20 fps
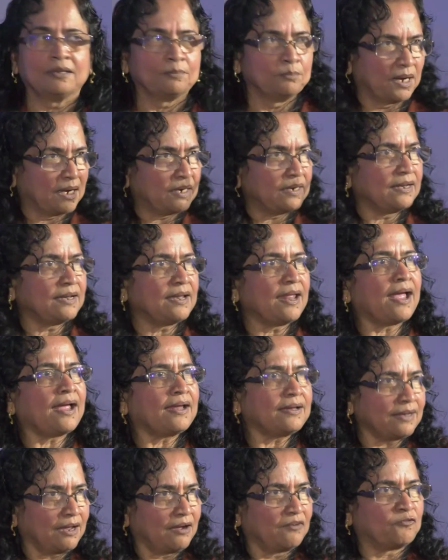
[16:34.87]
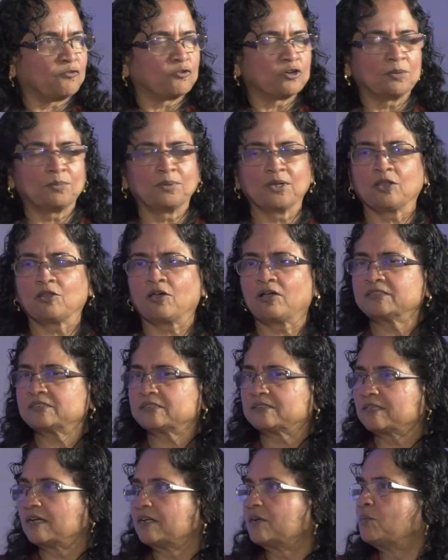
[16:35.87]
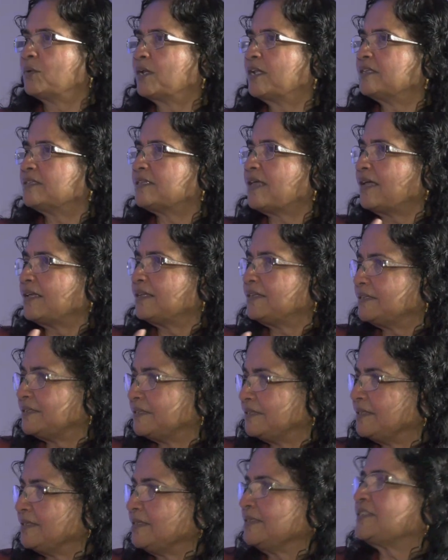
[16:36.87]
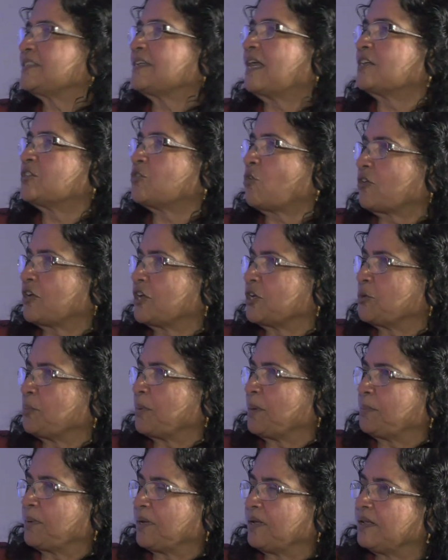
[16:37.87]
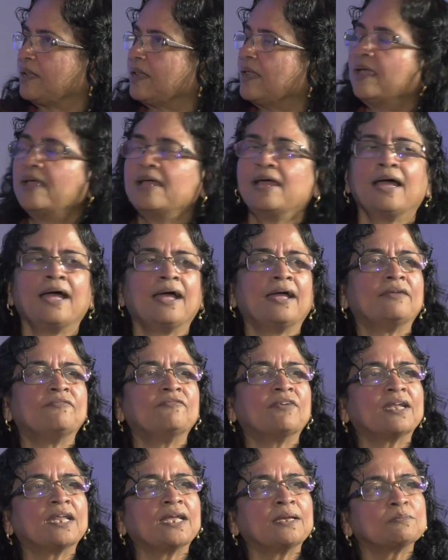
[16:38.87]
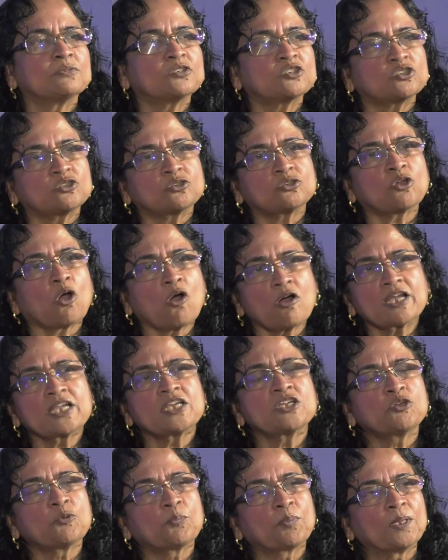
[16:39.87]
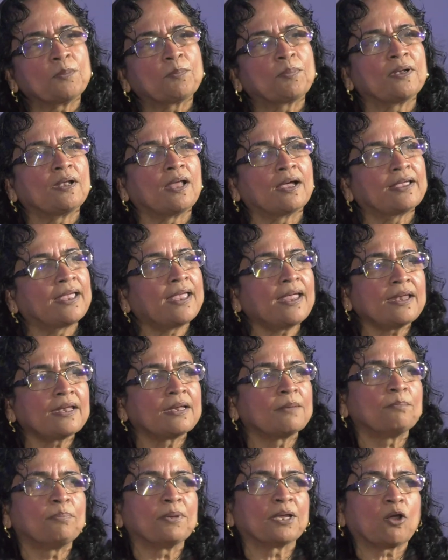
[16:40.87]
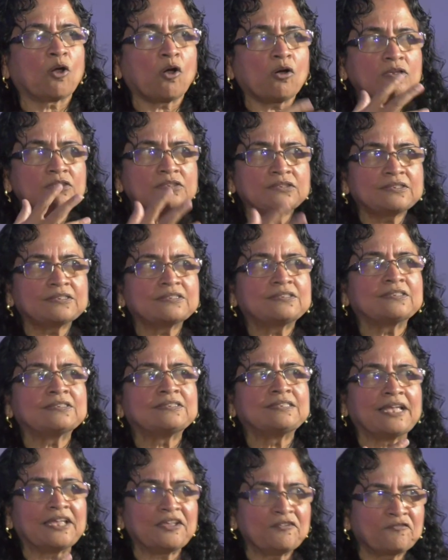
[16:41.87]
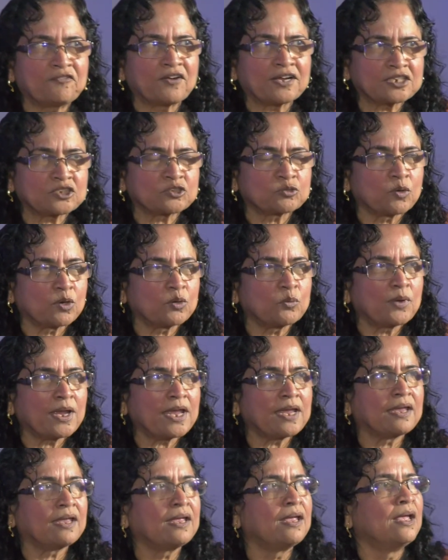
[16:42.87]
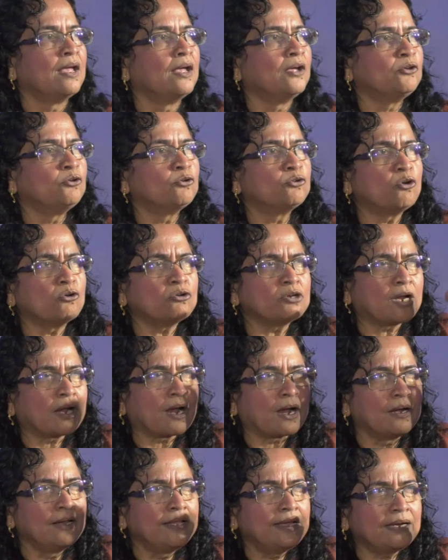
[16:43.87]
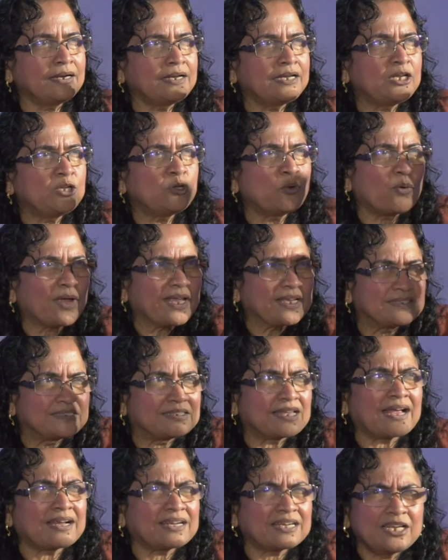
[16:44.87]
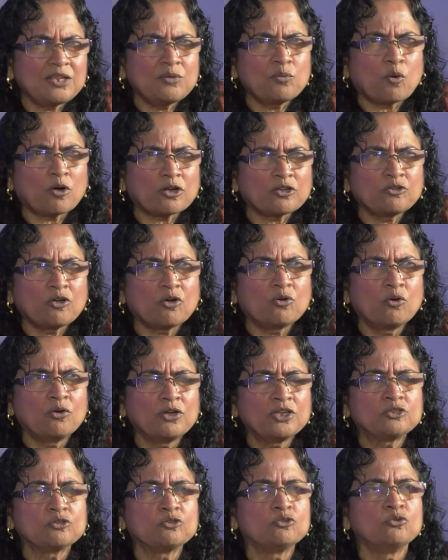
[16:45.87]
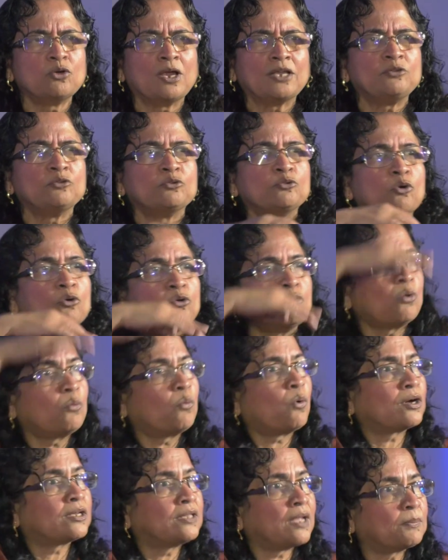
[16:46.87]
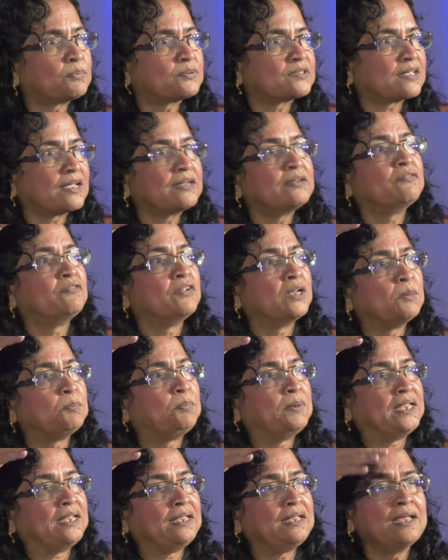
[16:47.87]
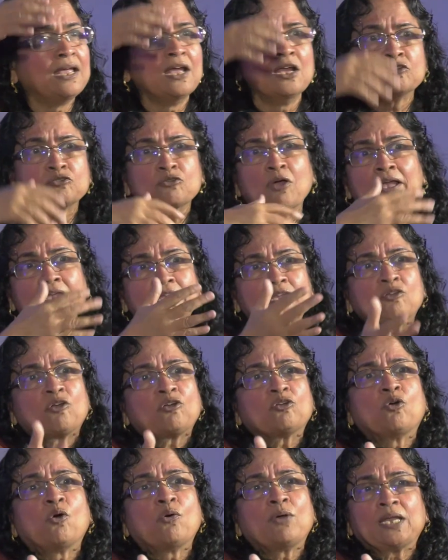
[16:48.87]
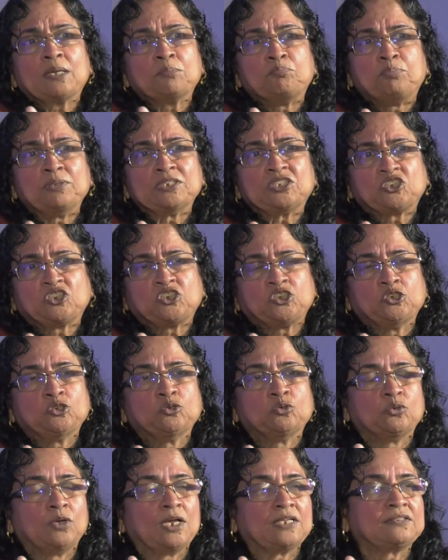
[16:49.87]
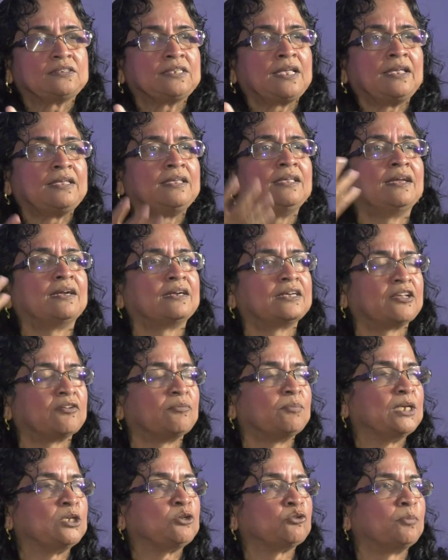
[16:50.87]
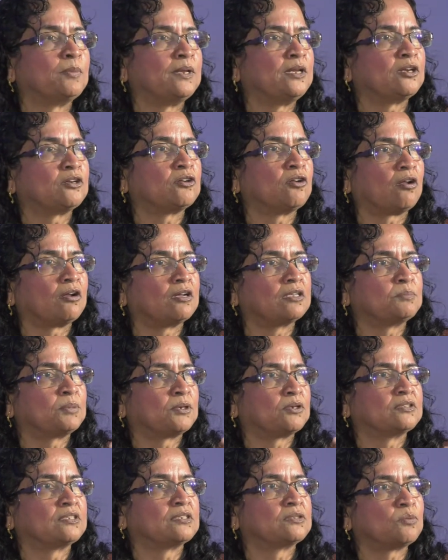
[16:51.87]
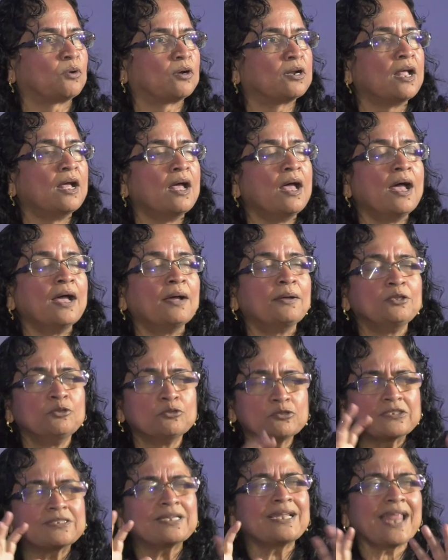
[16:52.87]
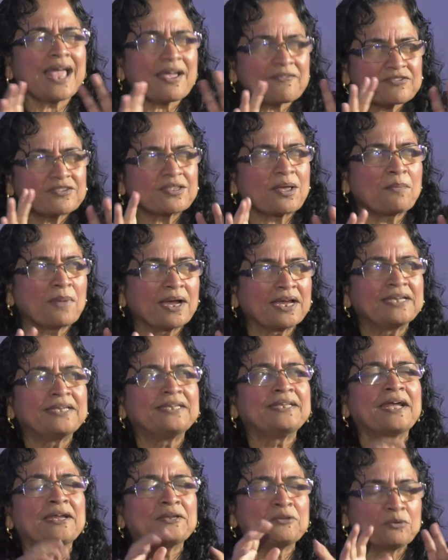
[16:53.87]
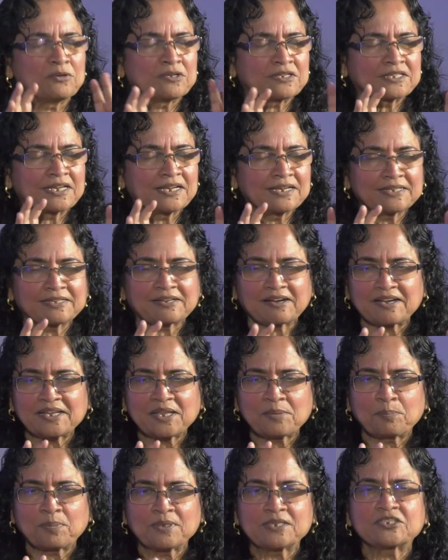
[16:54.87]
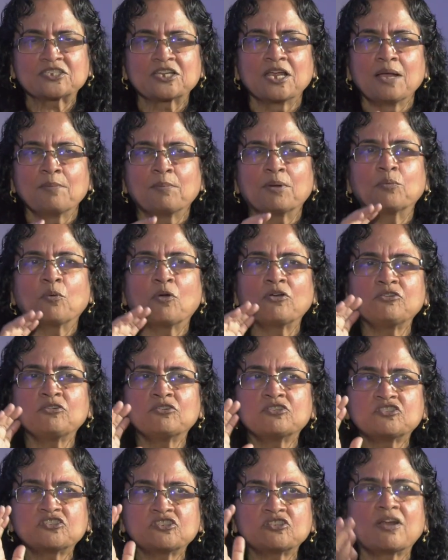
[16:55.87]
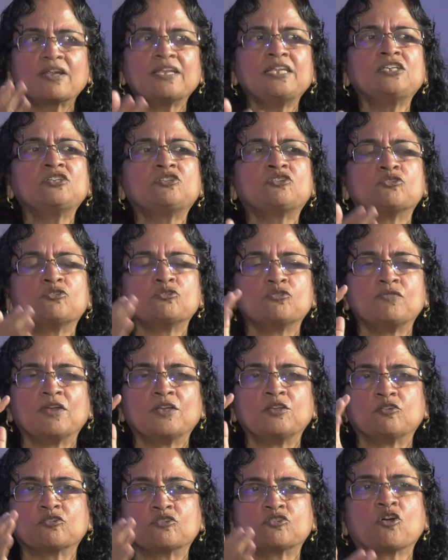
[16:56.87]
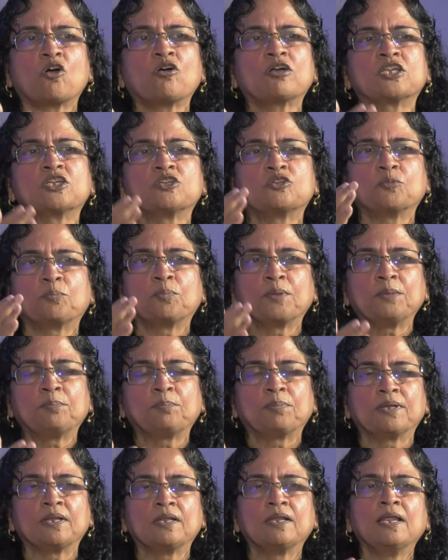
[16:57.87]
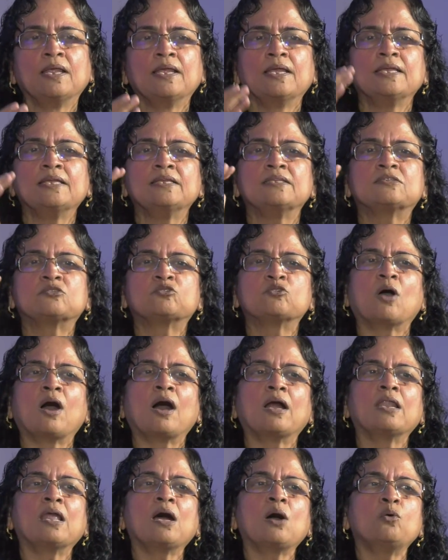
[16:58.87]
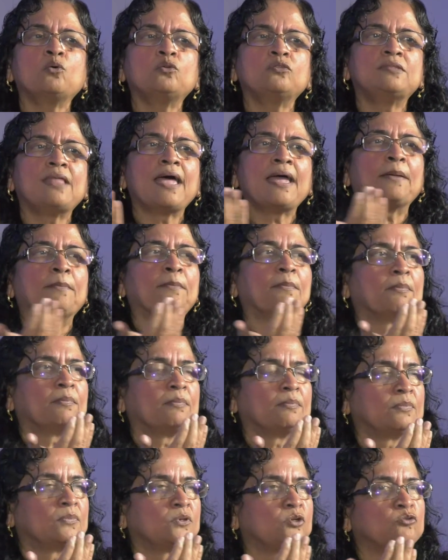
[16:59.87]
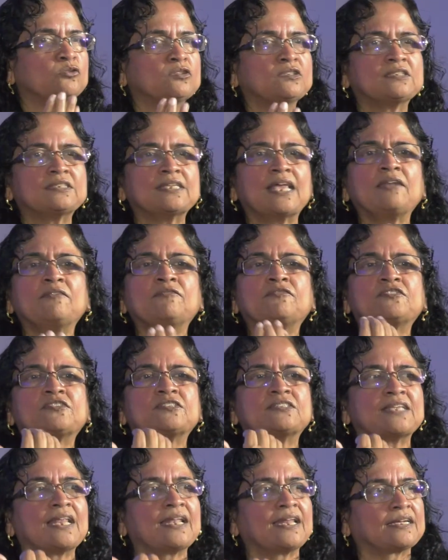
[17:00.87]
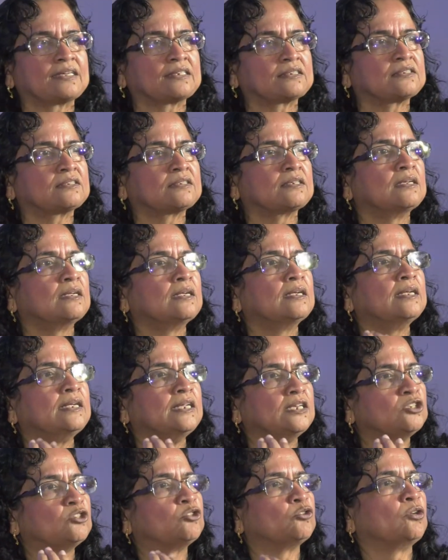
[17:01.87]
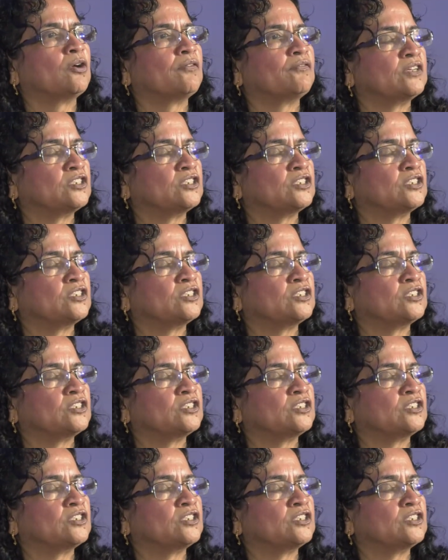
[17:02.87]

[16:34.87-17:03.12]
Bird in hand, affordable loss. Third one is I start talking to people. And when I am talking to people, again, because this is the effectual way, you don't clearly know exactly what you're going to do, and you don't know what the upside will be. So I cannot go and pitch you and say, here, give me $2 million because this is what. You still have some idea and you'll still try a pitch, but what you're trying to do when you're talking to people is to allow them to self-select into your